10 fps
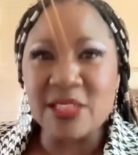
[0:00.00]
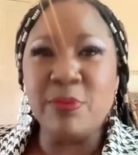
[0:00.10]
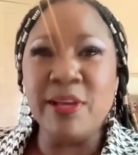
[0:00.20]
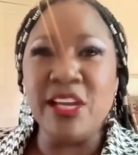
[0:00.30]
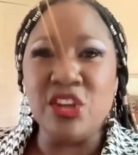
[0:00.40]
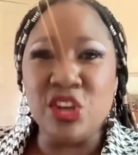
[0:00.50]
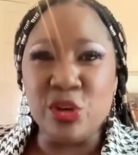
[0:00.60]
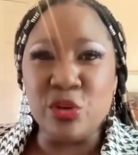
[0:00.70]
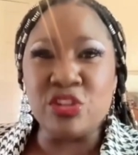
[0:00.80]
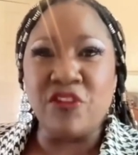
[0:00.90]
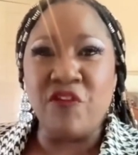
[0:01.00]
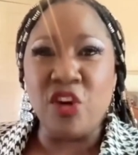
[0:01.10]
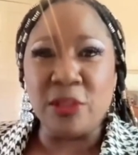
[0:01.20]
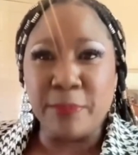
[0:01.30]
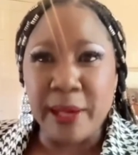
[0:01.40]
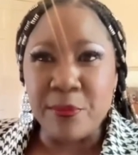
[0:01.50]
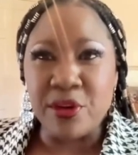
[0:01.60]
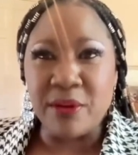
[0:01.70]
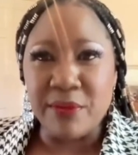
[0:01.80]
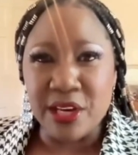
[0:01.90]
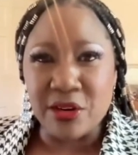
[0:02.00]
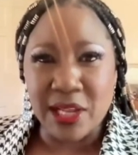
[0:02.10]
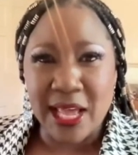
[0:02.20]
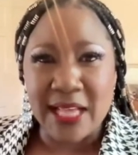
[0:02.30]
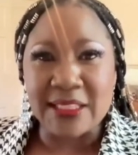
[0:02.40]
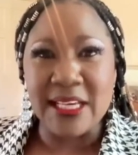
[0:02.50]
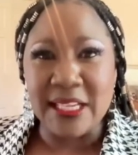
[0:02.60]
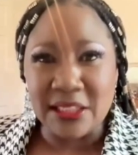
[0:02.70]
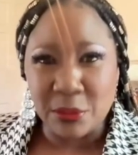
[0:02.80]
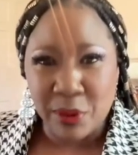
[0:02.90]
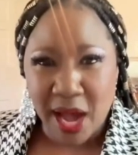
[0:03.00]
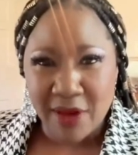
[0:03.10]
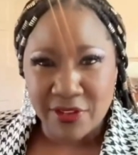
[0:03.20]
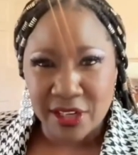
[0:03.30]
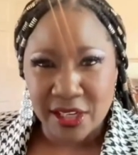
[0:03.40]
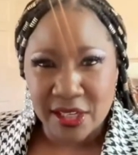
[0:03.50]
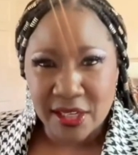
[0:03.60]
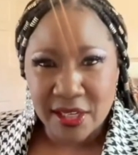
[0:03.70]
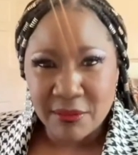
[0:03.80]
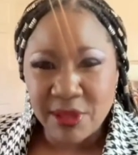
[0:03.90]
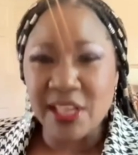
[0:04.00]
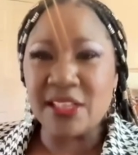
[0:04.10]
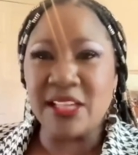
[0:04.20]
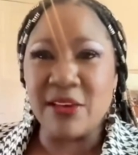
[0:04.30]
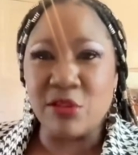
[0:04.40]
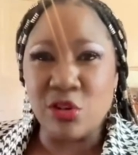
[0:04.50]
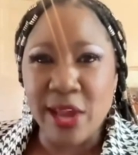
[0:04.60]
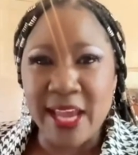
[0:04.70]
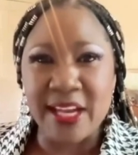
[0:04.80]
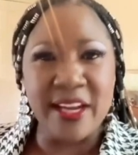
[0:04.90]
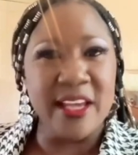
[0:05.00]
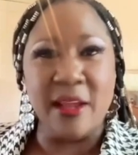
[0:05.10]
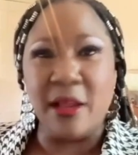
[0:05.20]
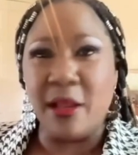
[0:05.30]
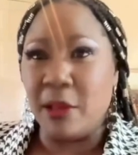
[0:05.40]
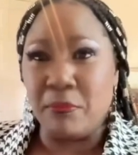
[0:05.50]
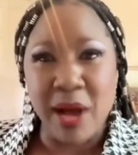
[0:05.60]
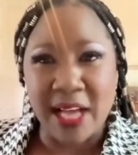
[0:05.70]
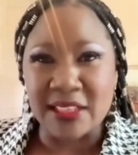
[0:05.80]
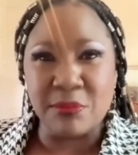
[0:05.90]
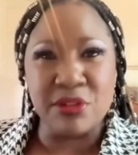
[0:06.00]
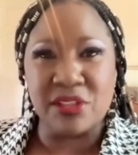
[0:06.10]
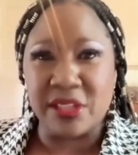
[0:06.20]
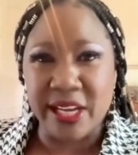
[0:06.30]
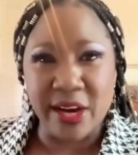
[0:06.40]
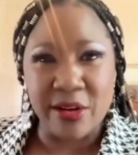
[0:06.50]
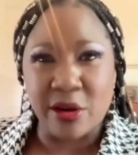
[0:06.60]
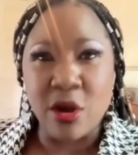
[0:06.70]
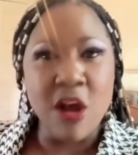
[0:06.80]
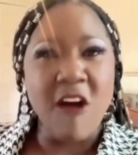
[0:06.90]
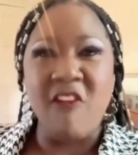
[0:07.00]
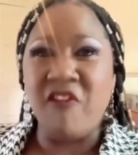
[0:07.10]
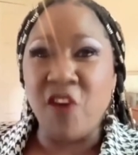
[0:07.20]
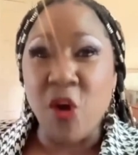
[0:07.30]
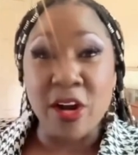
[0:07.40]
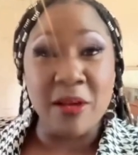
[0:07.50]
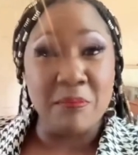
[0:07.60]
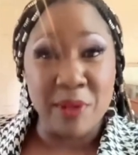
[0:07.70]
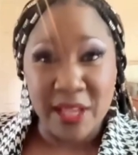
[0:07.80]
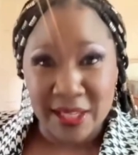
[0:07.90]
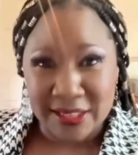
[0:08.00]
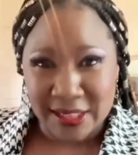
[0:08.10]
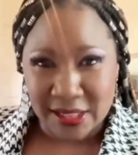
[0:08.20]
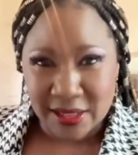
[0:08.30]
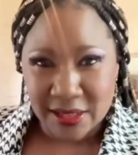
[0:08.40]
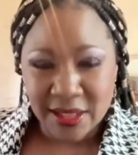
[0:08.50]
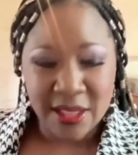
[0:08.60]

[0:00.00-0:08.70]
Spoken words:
it's being used to force people in the middle class into poverty because they created an impossible scenario, affordability.